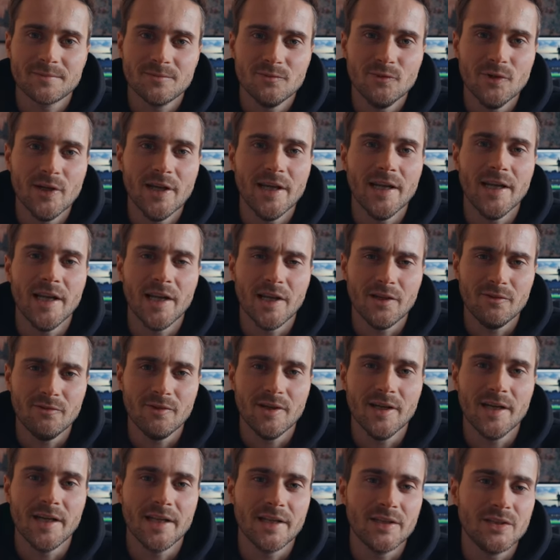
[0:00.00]
Really,
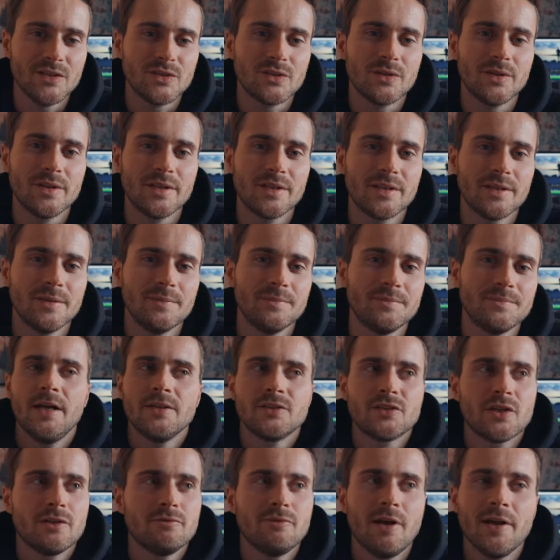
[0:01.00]
really enjoyed them.
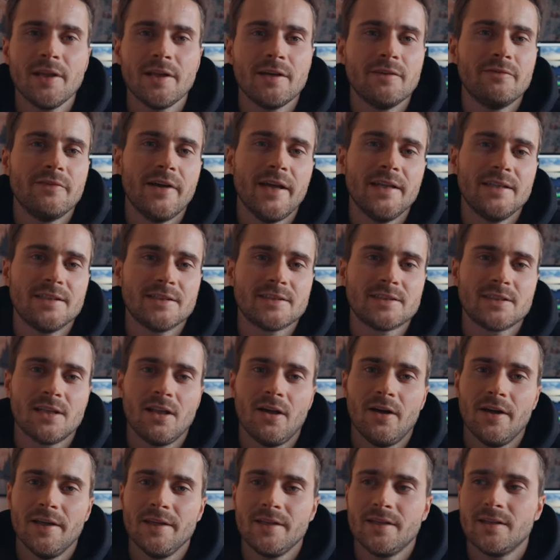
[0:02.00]
And so running events
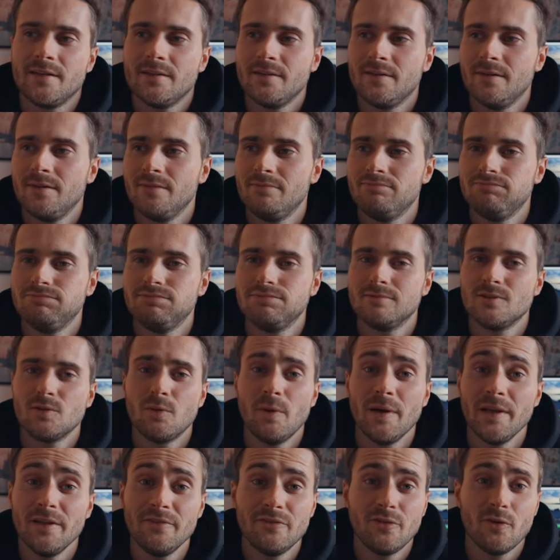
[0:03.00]
like
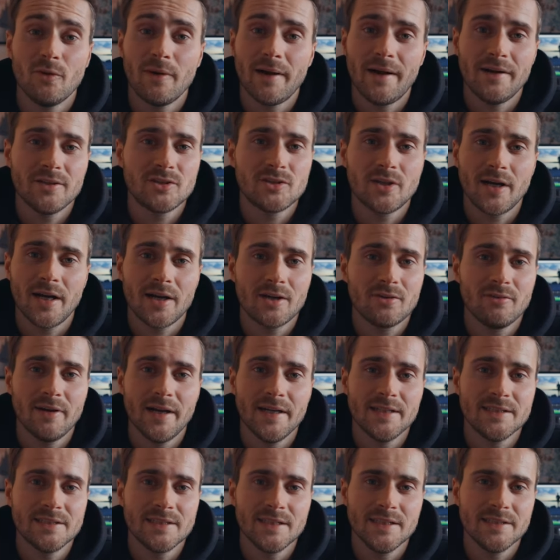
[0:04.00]
24-hour track
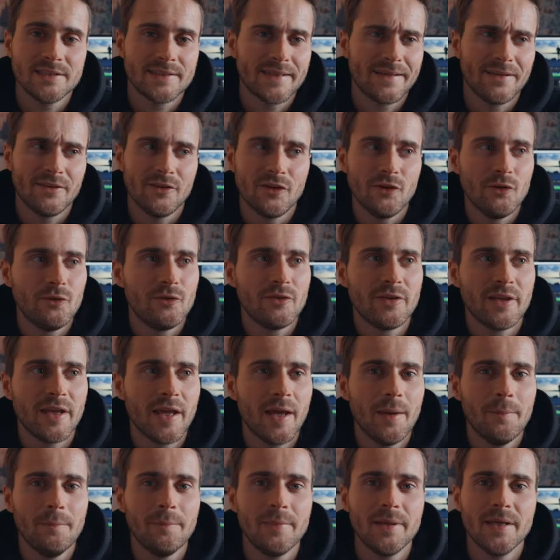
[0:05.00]
races and
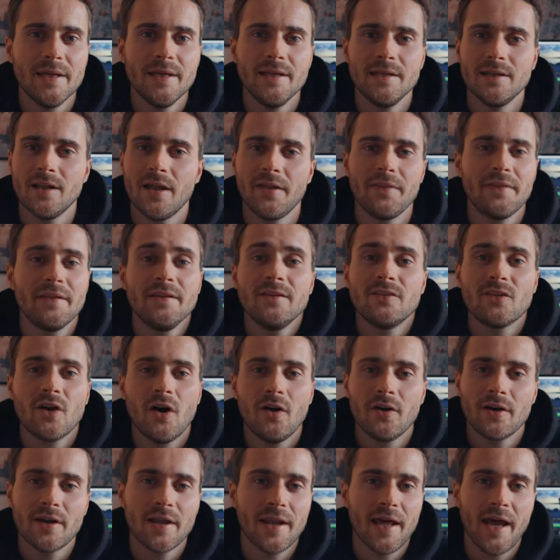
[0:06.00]
UTMB, like, these
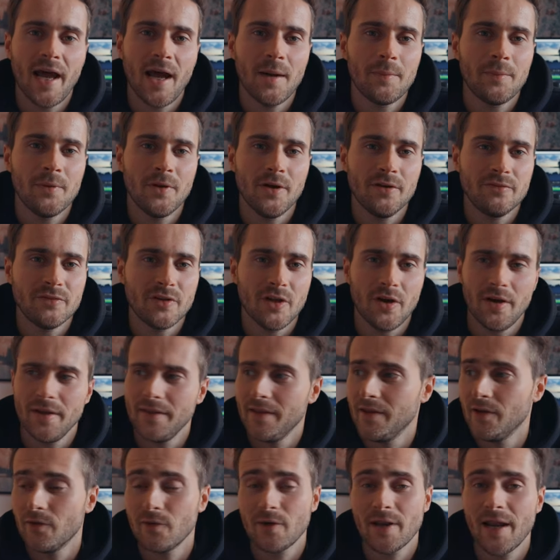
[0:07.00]
aren't going to happen overnight.
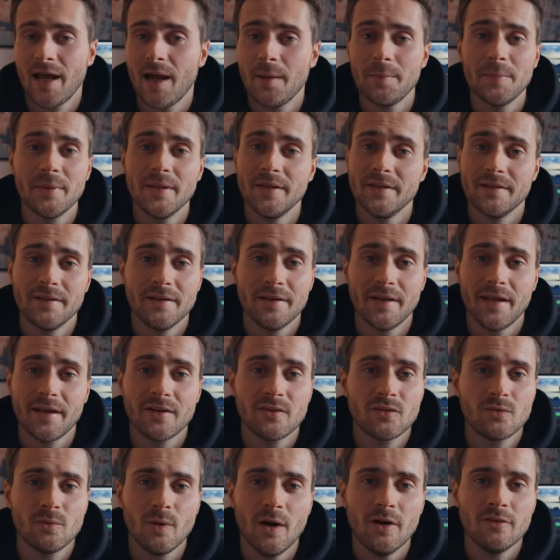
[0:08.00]
They're not going to happen in the
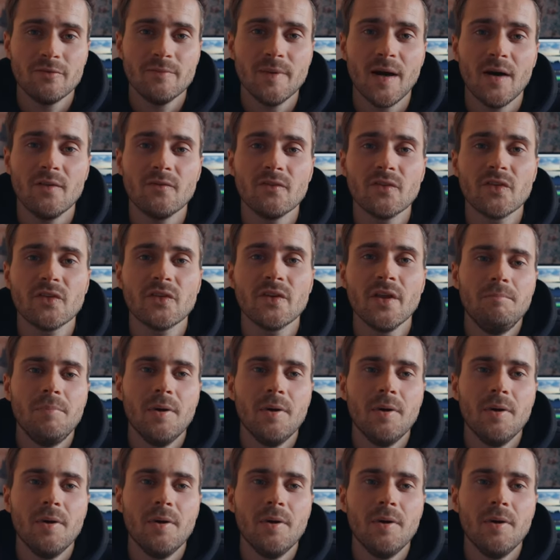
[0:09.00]
next 12 months.